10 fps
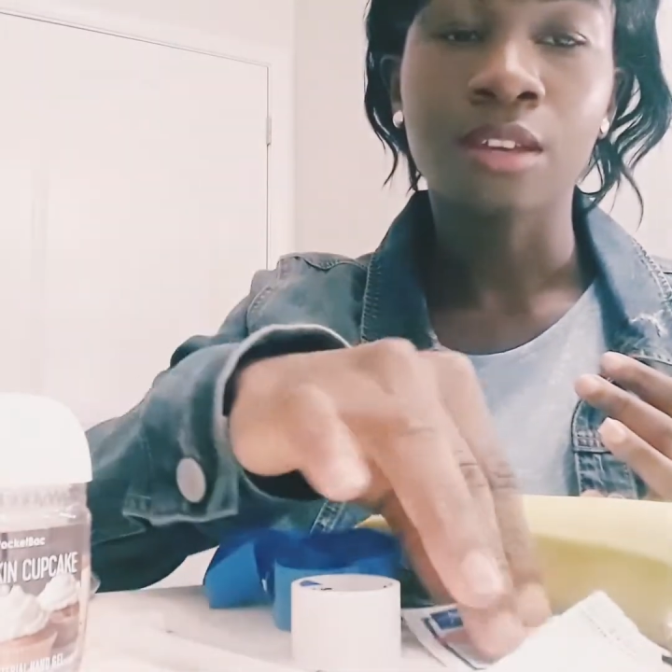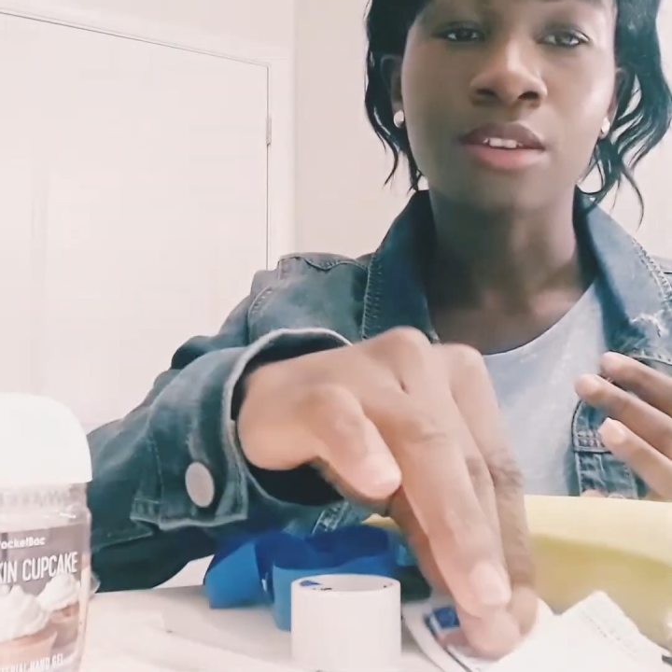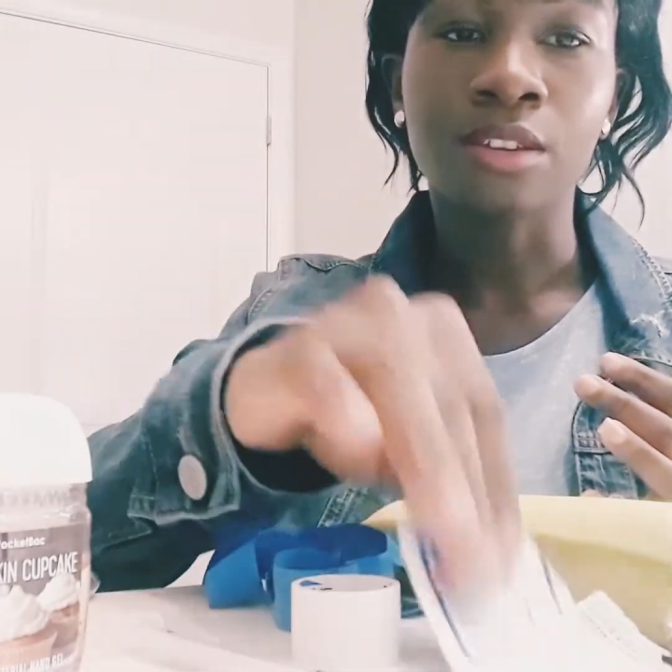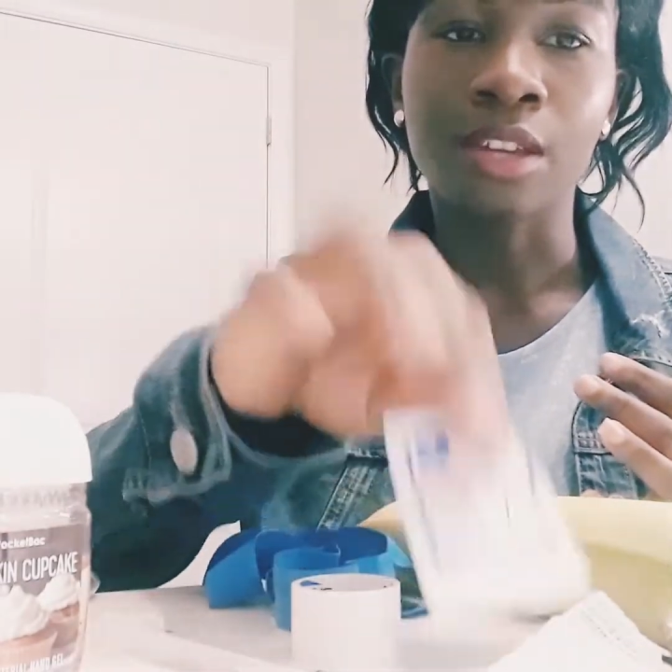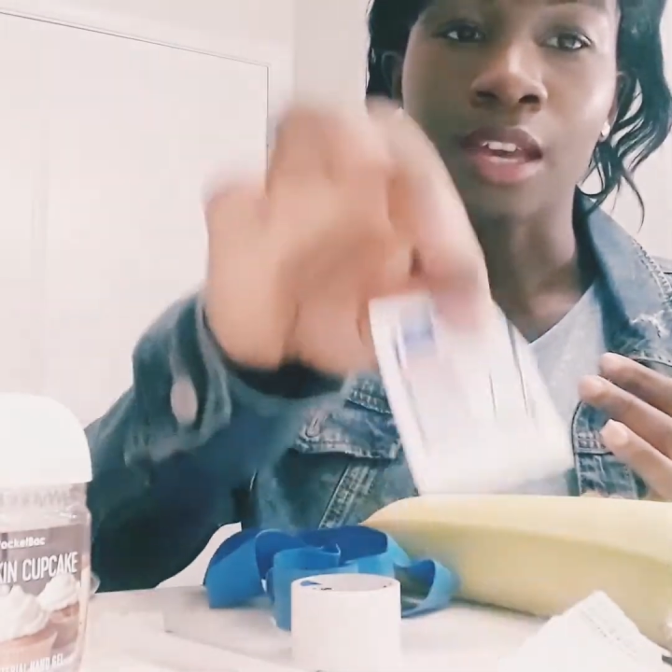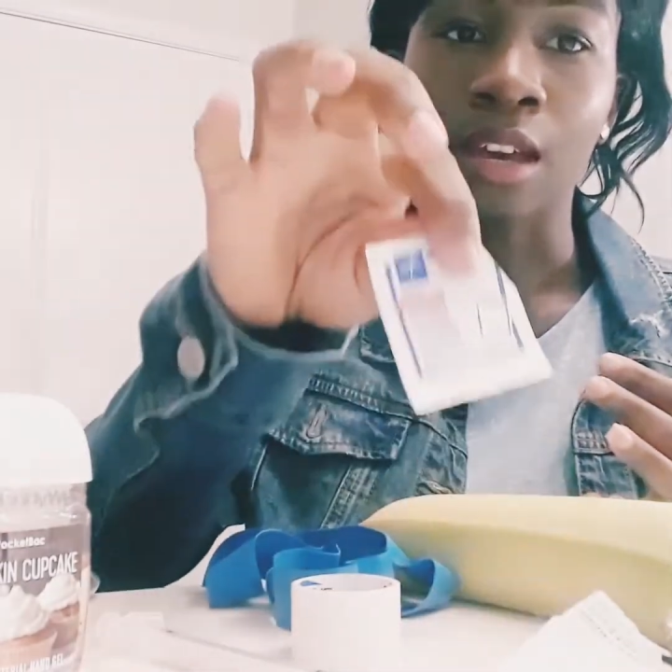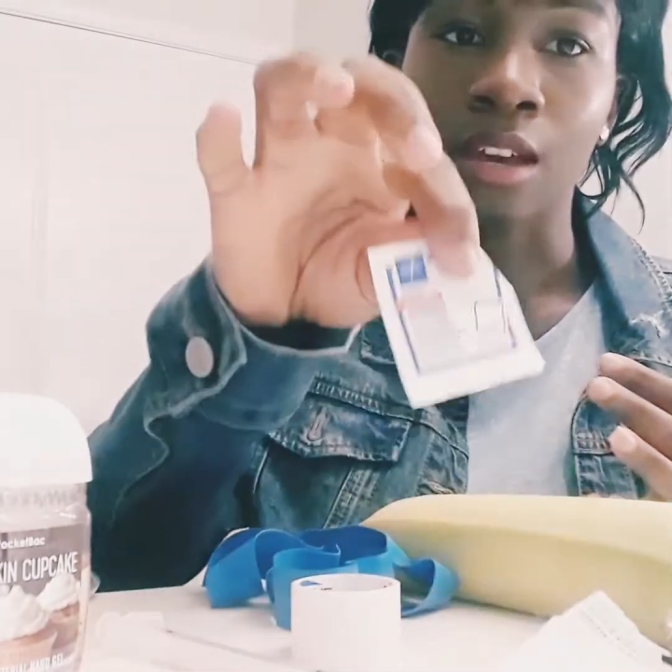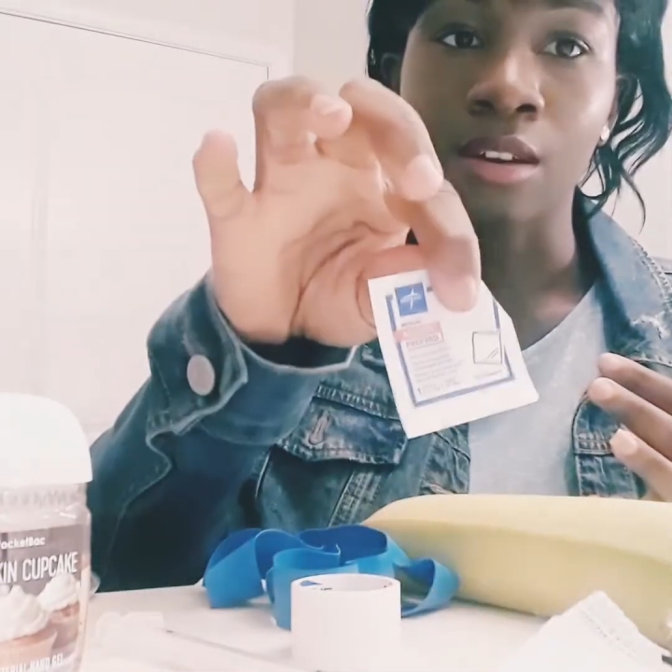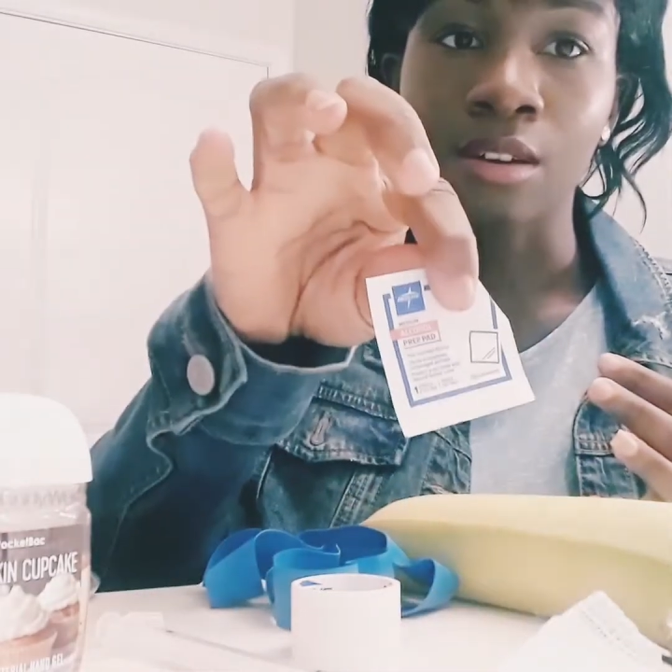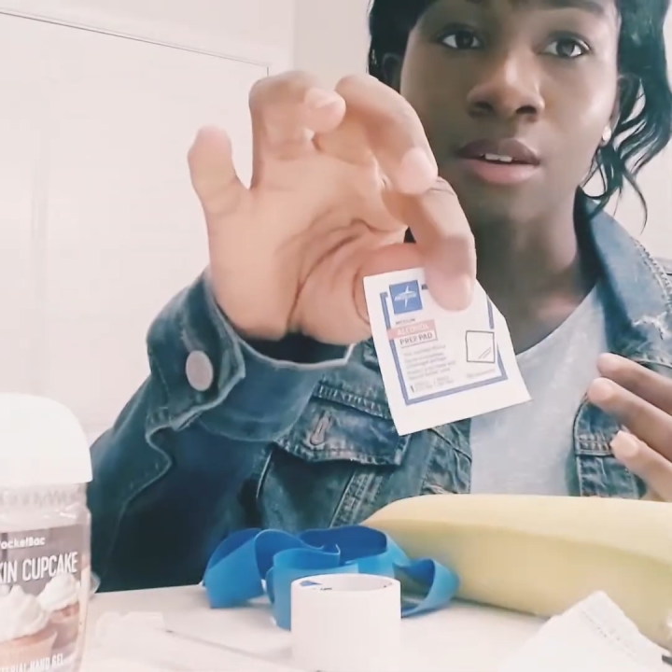you need
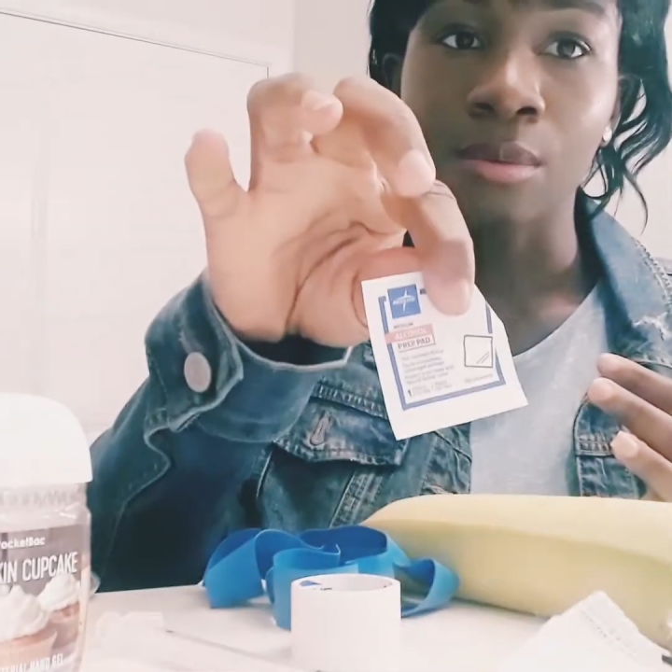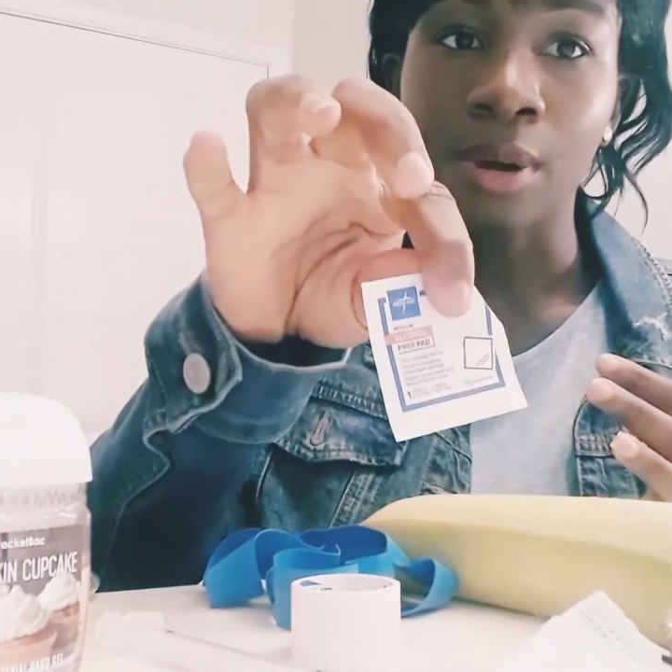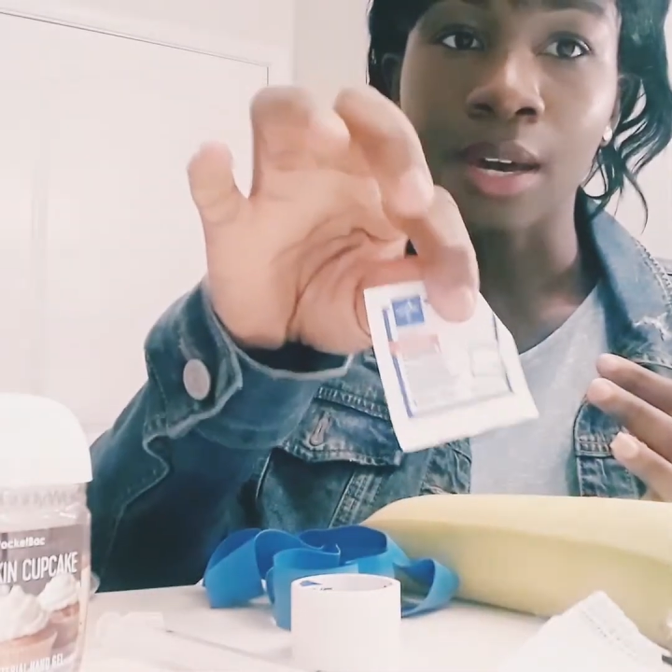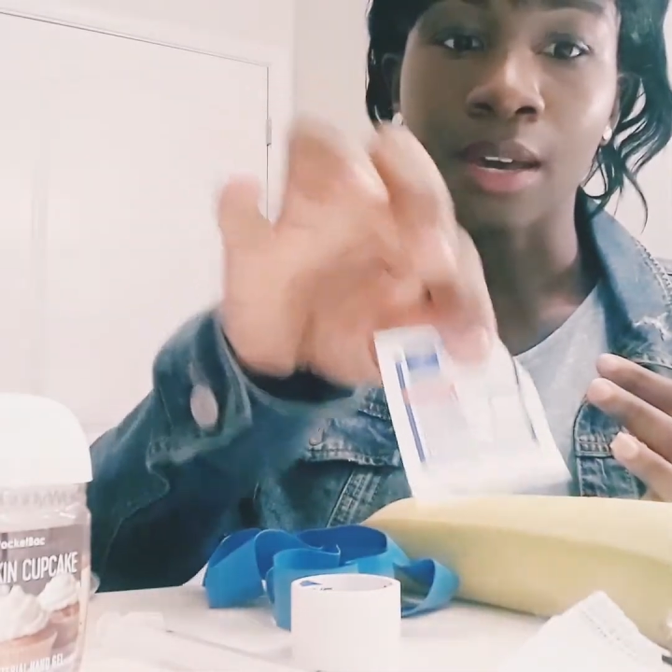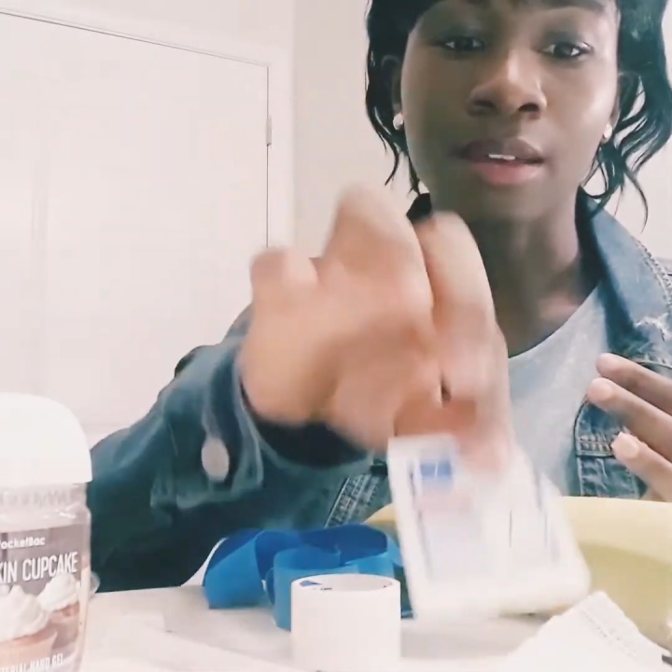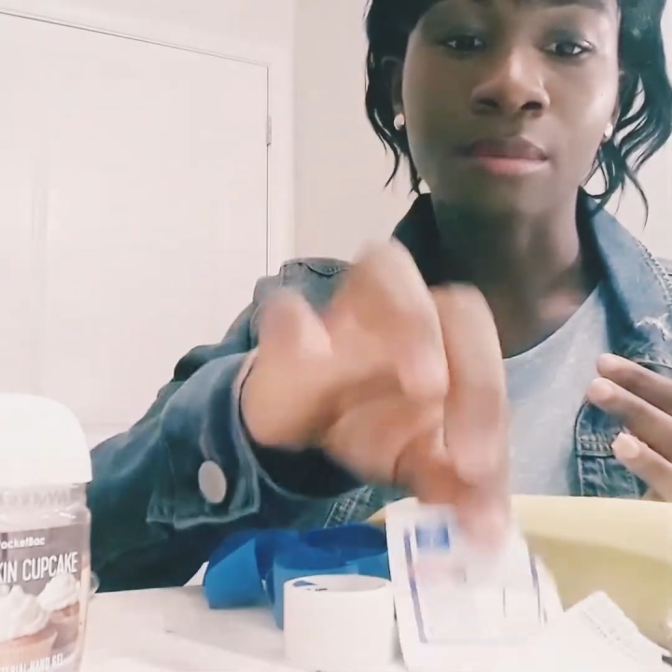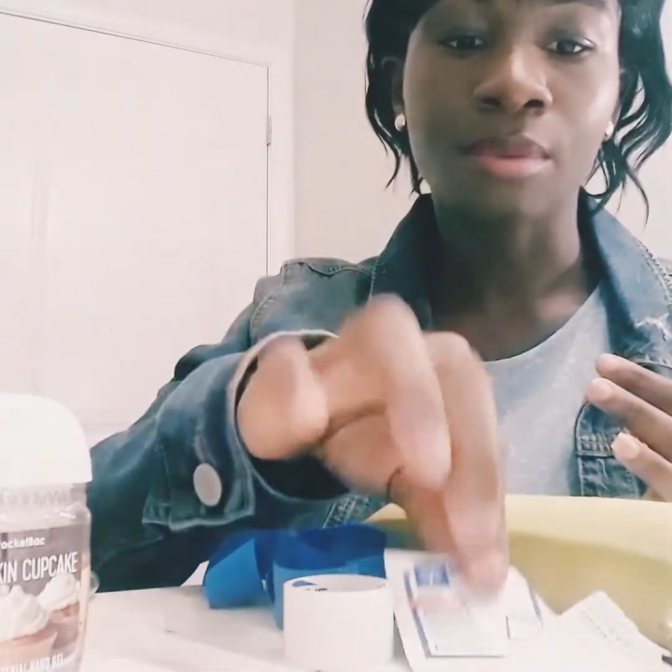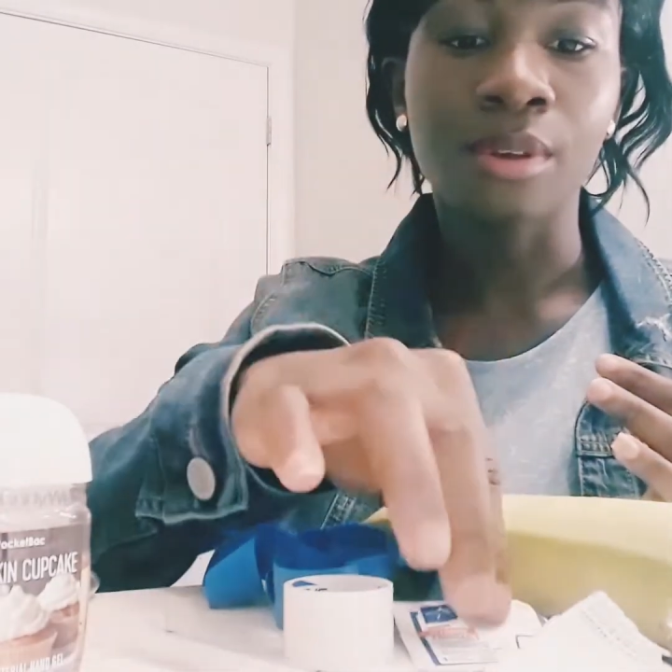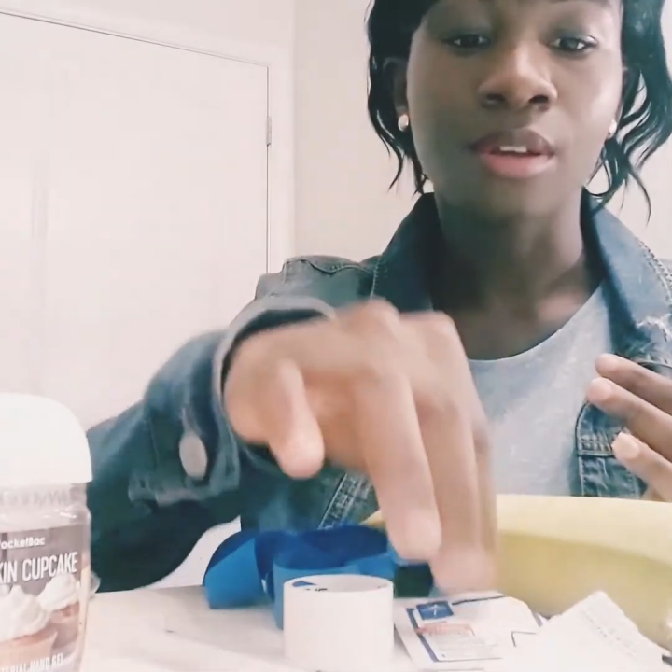alcohol wipe,